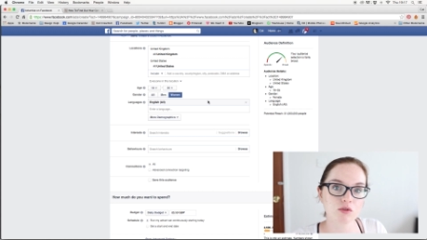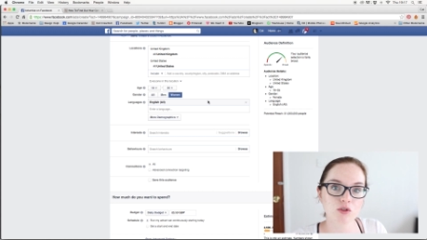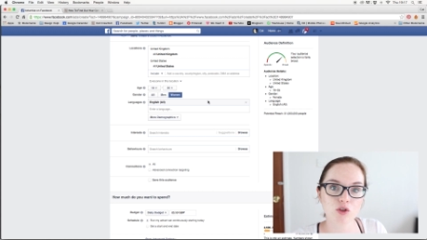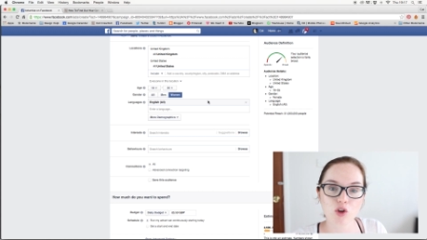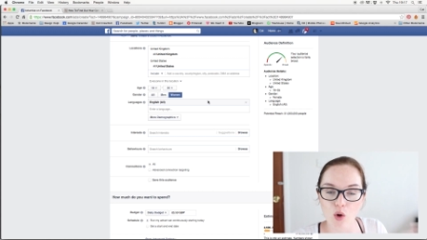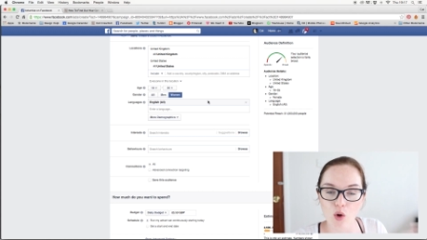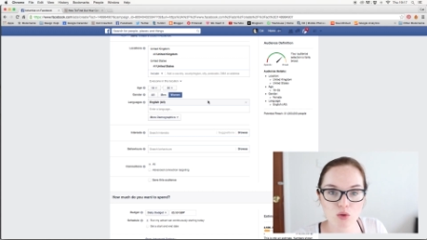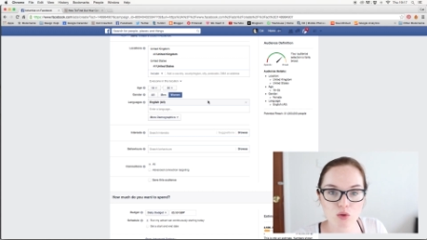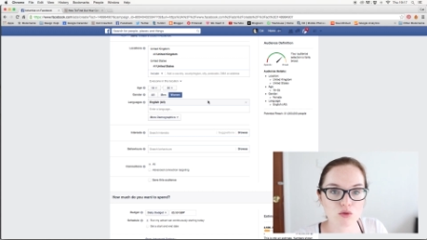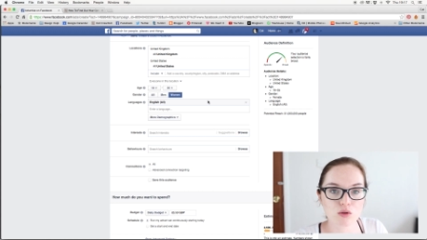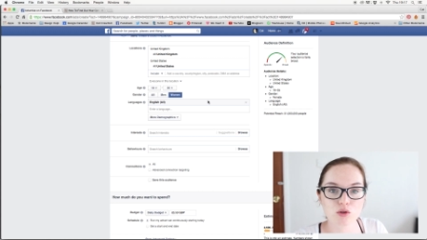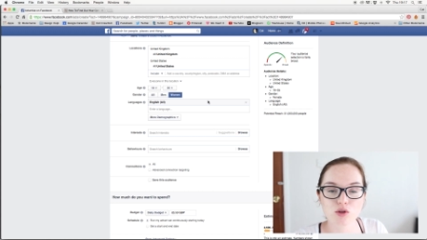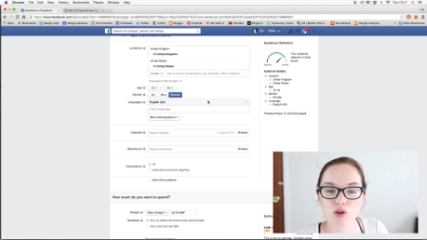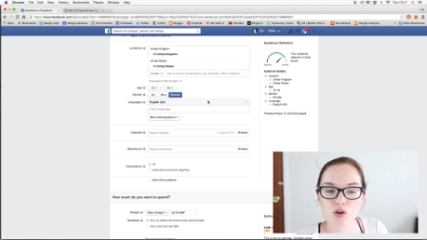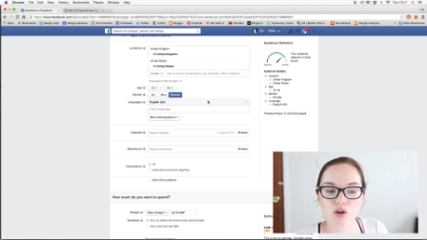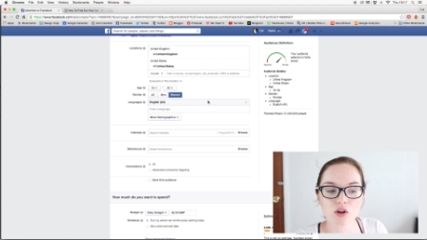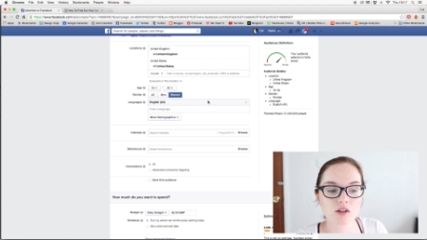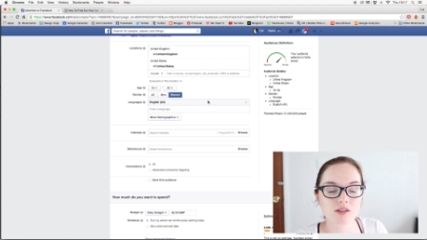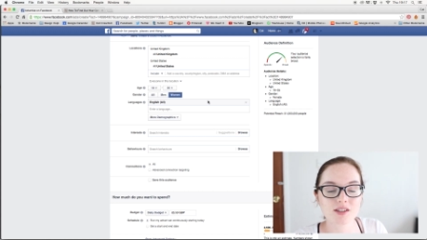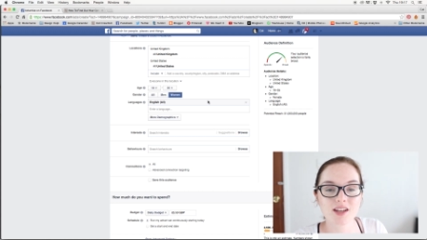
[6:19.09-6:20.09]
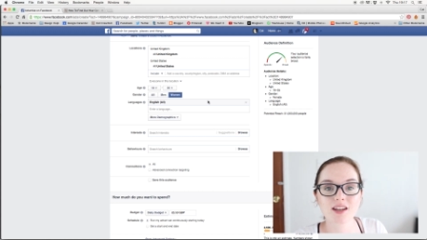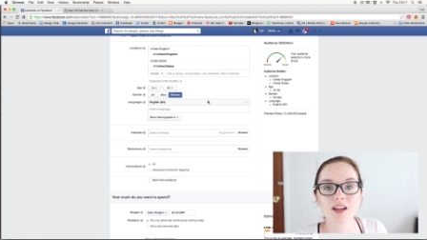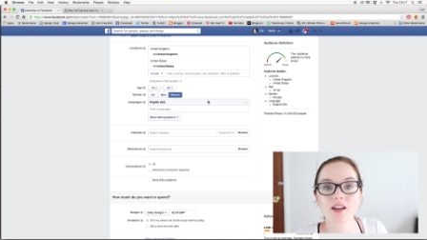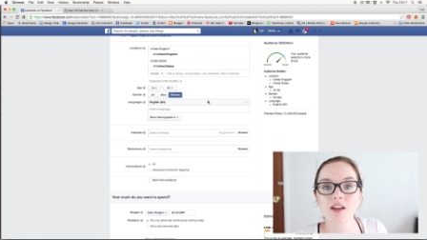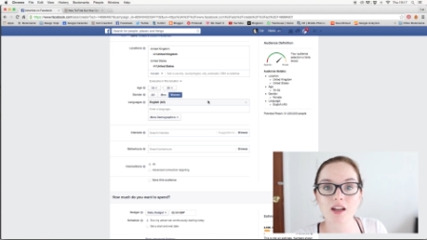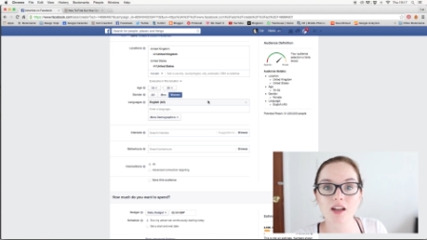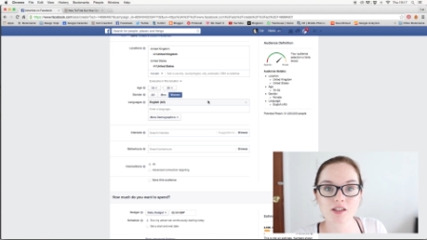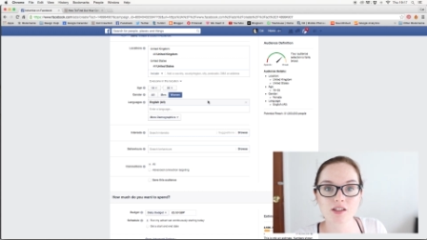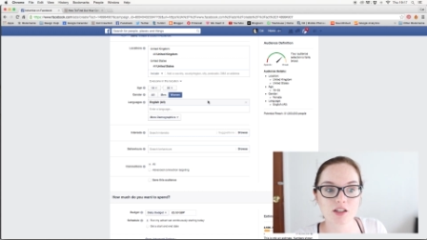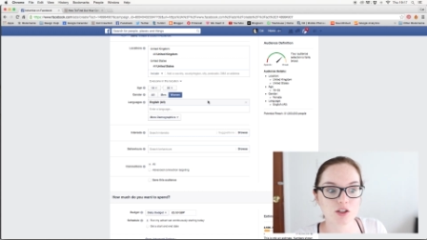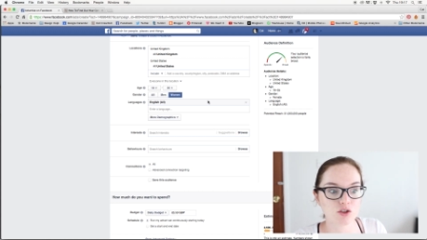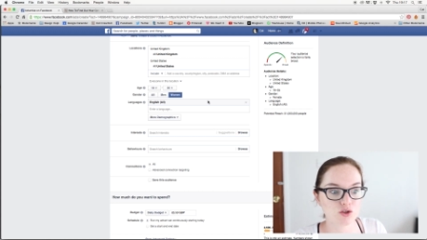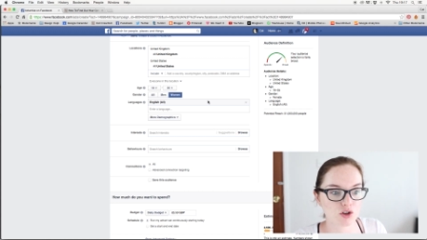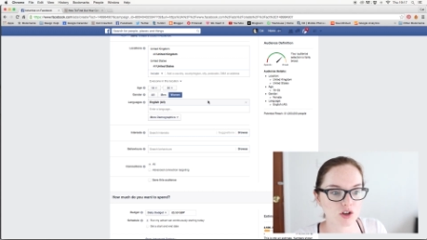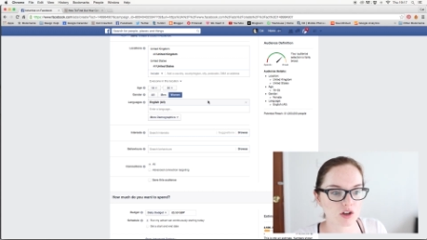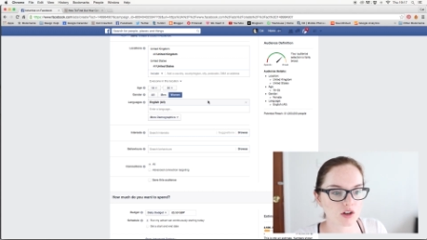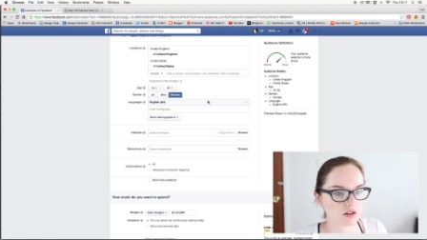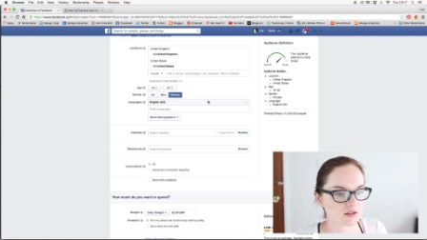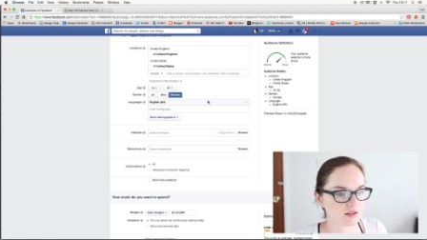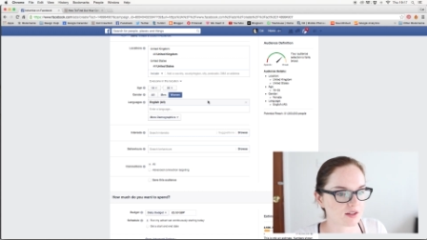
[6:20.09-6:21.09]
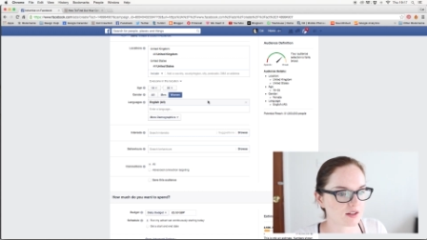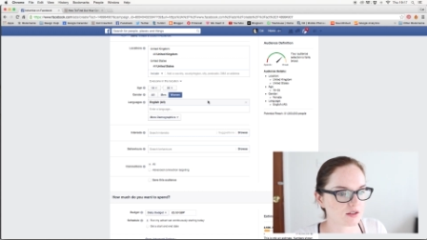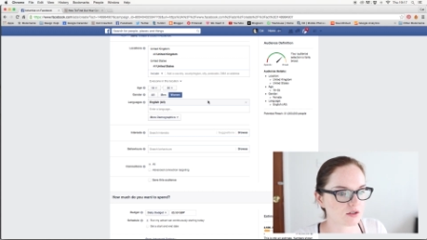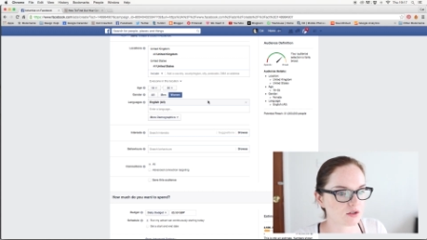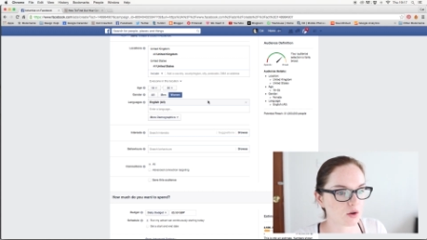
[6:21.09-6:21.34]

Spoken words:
go through to your content and actually enjoy your content.